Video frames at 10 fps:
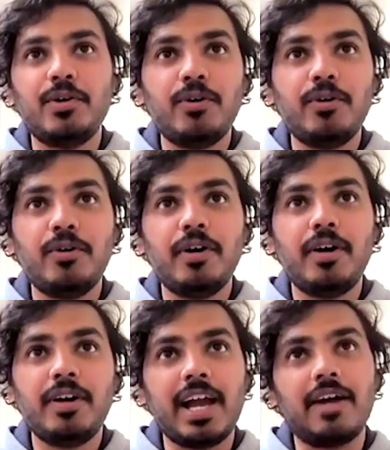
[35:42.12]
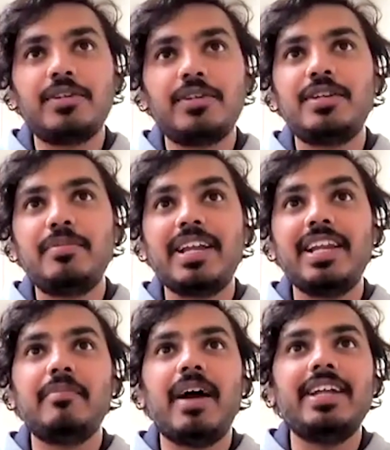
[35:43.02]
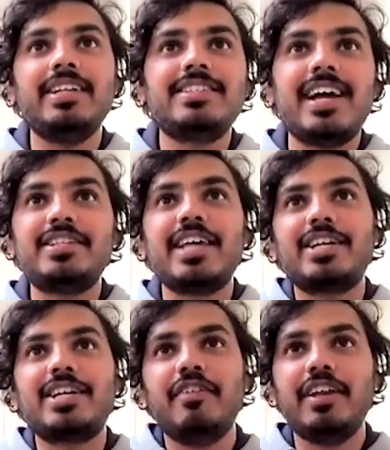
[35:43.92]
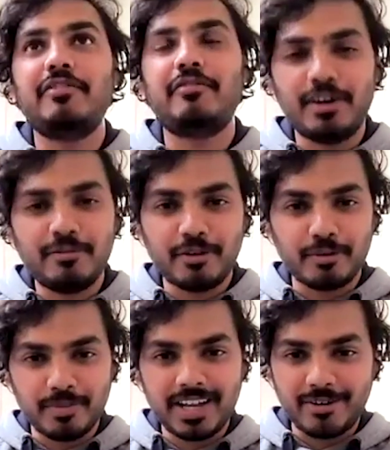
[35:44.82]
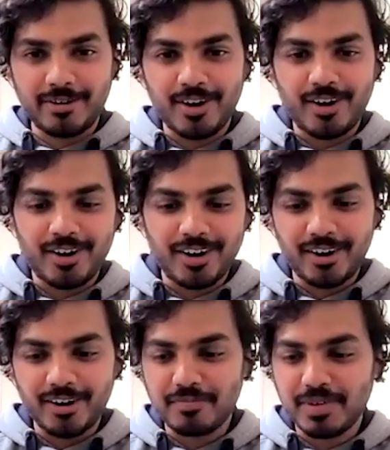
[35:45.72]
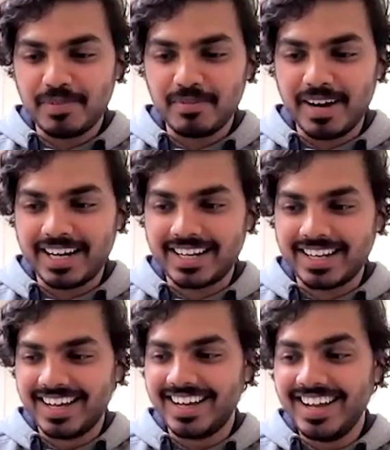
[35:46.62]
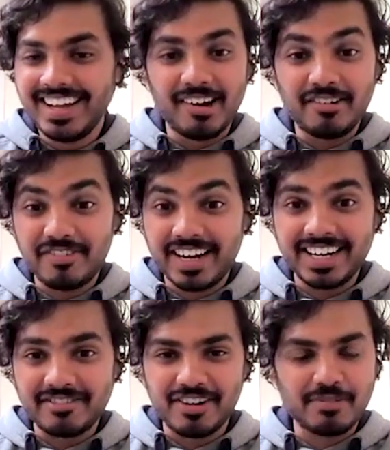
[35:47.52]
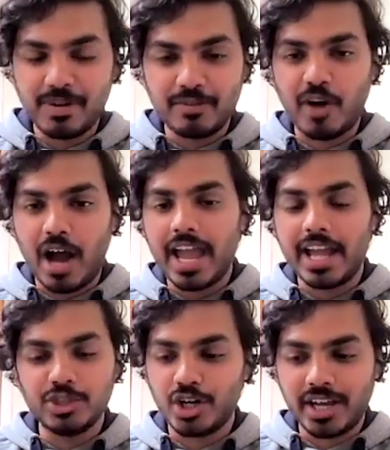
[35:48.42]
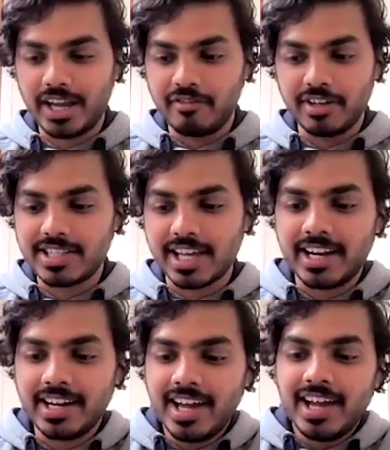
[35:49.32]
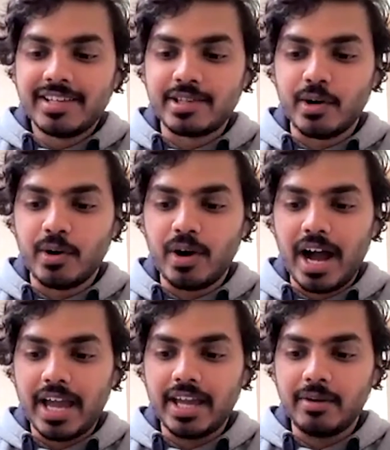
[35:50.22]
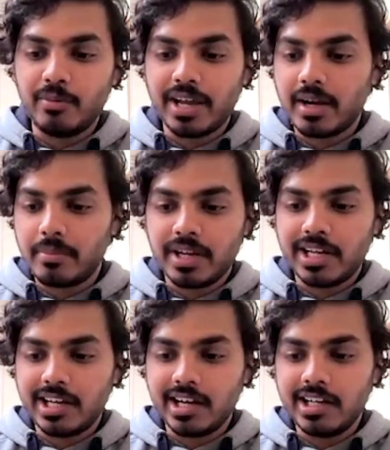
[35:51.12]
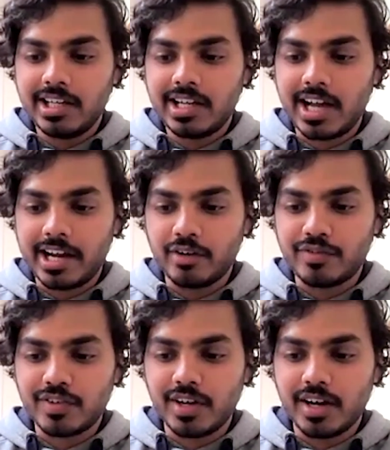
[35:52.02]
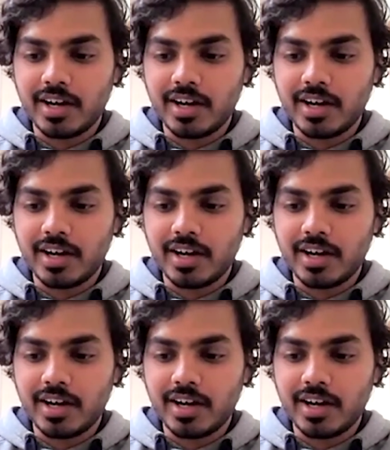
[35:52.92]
so yeah, typically mine is, it's actually very fun for me. I don't know, a lot of people might not find it fun, but I enjoy every second. So I wake up really early, kind of.